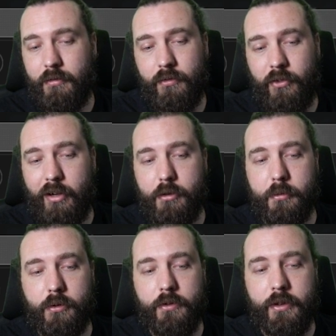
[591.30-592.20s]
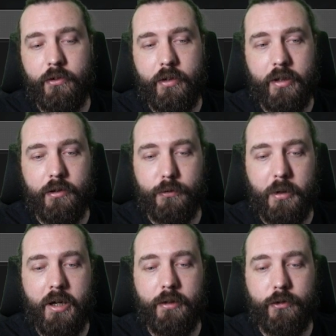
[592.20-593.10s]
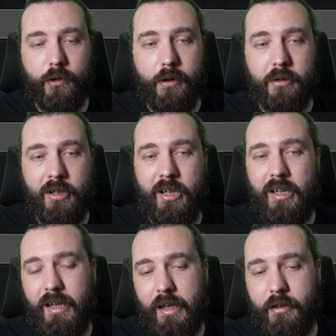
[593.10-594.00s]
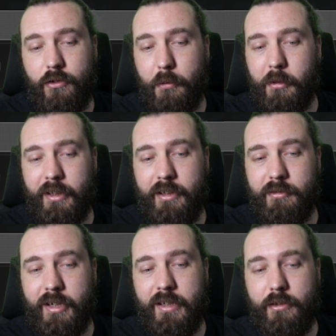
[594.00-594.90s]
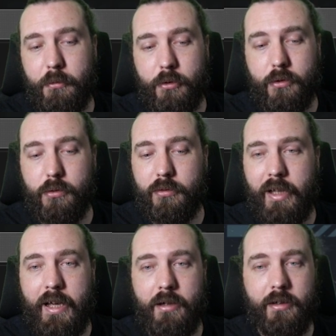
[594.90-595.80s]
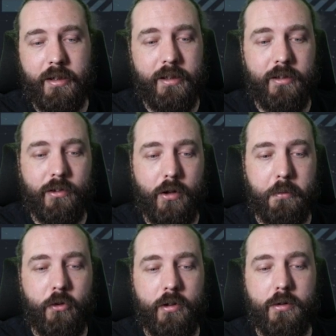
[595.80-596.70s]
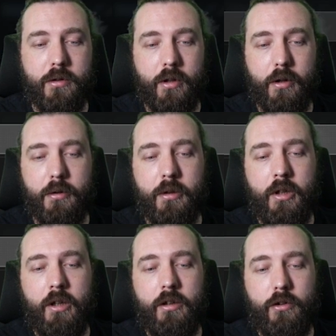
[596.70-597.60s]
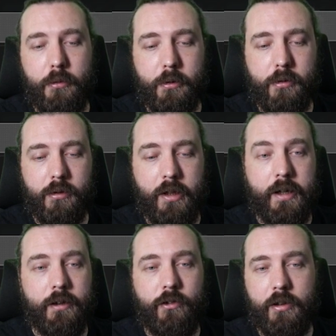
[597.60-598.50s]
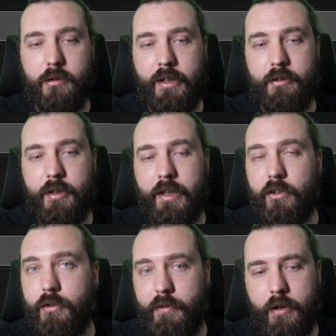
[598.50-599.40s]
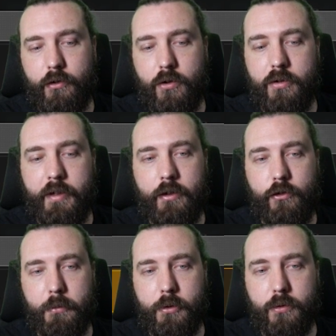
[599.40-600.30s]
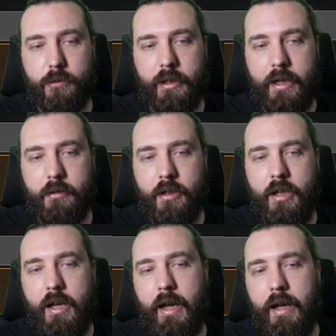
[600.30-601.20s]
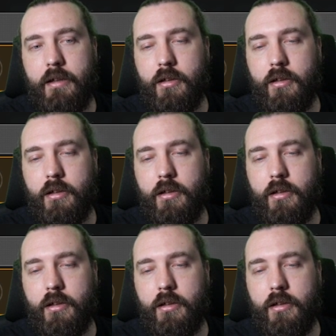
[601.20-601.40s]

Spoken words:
terrible on this thing as well, so double hit rate, double cooldown is an option, or go double single hit rate against the fighters corvettes, double cooldown, and the